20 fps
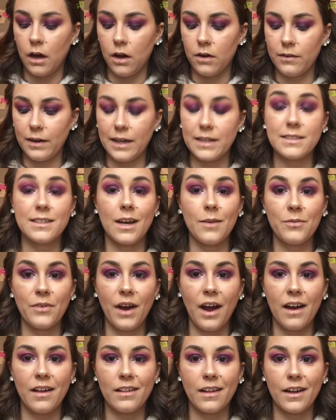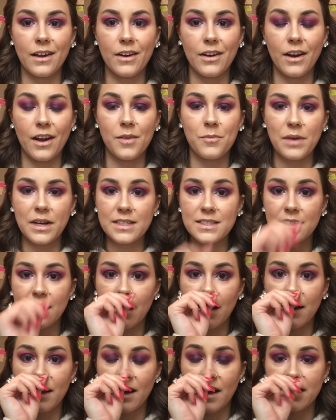Alright, time for eyeliner and
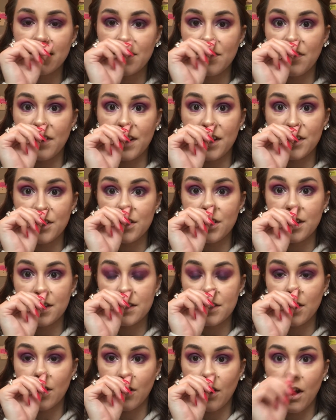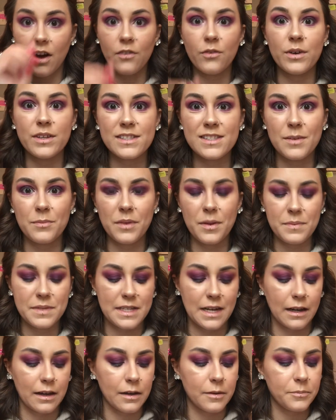mascara, and to finish this look off with some
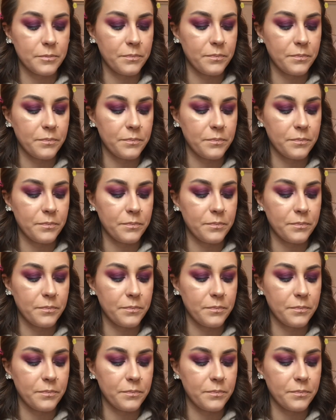lipstick.